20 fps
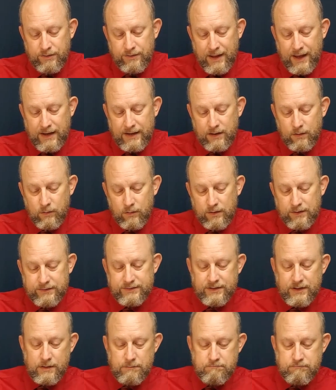that it
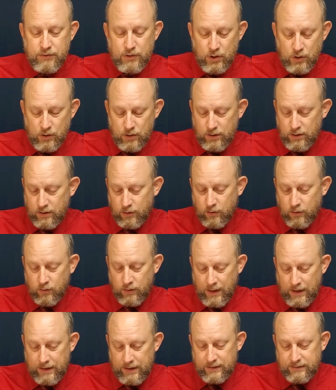was imputed or
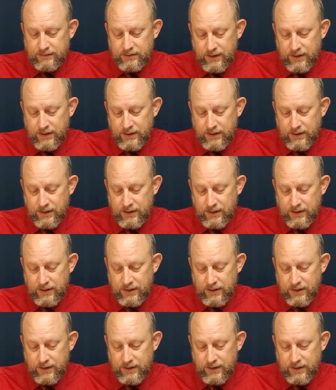credited